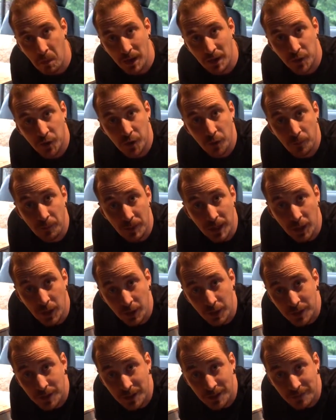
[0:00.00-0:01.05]
should be
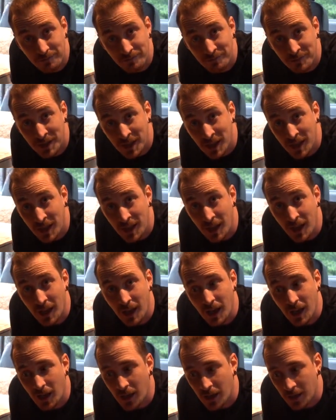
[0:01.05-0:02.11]
good.
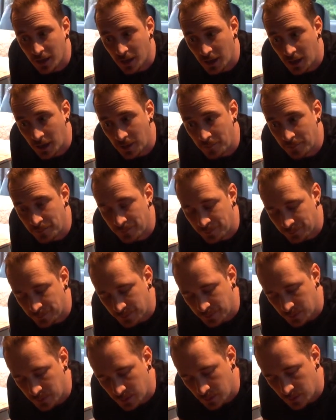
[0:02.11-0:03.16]

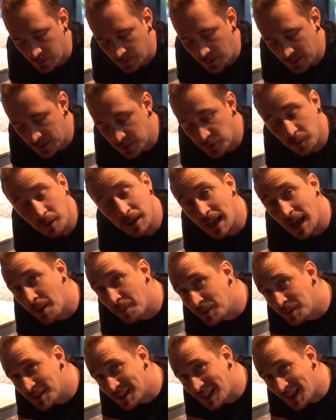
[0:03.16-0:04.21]
That's not going to
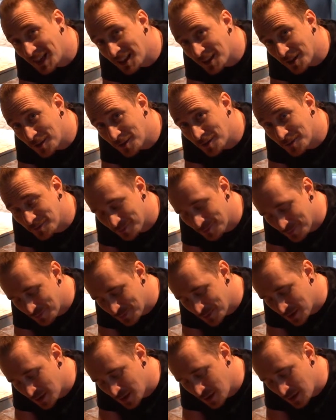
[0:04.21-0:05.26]
happen today though,
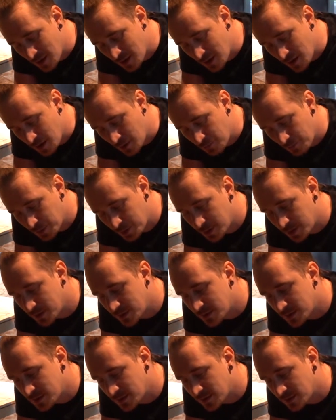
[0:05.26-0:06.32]

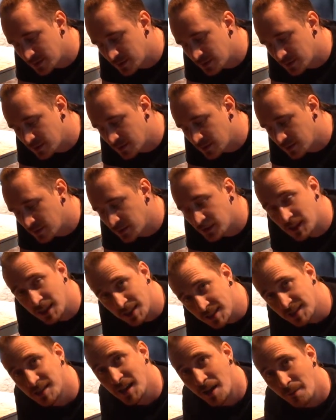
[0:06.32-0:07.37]
because
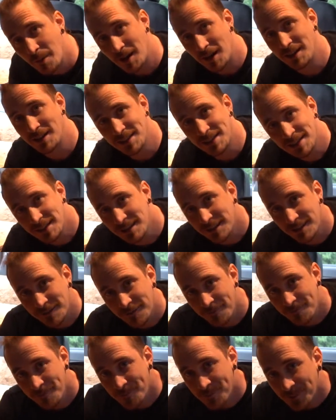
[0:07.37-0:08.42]
this dumbass
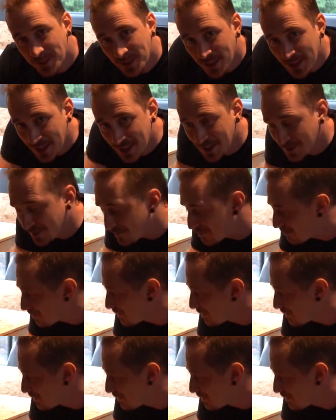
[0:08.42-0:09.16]
here,